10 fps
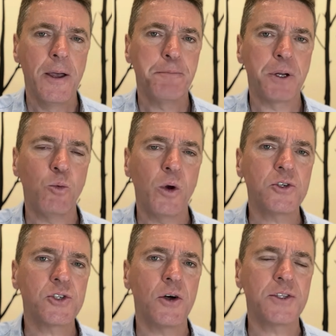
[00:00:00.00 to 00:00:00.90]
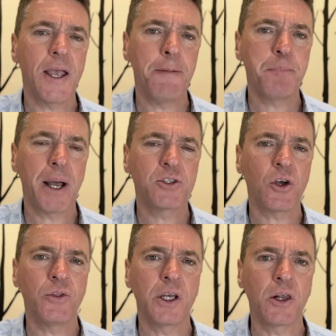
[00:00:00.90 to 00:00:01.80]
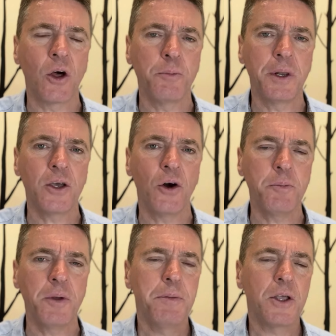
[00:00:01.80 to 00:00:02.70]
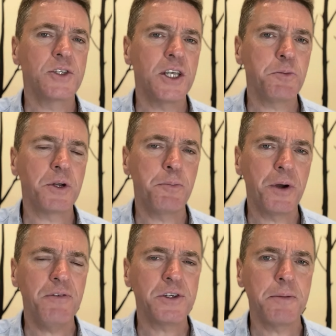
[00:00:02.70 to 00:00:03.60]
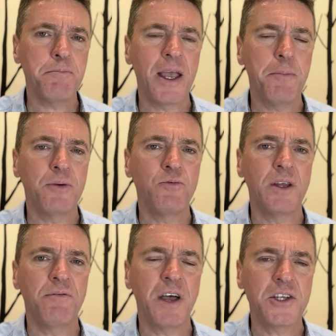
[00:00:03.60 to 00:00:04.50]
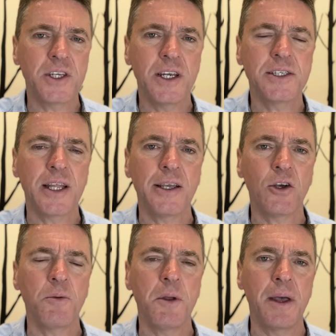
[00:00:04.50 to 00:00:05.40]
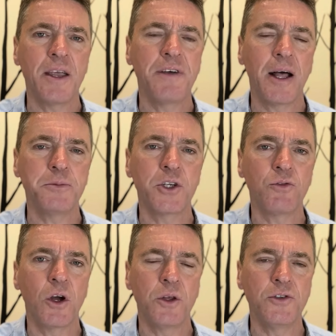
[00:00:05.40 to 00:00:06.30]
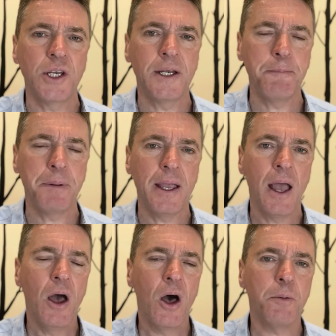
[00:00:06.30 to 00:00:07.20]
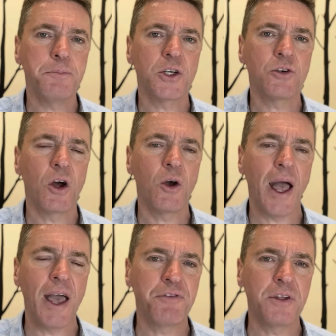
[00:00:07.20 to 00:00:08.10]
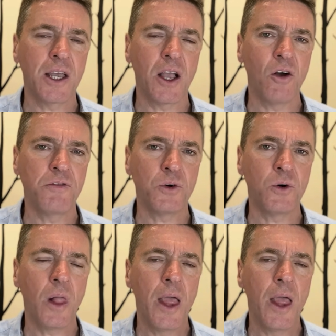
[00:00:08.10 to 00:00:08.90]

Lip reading: But it will start to impact on the global economy, because this money previously may have been reinvested into that economy, may have helped to grow the GDP, helped to grow everything overall.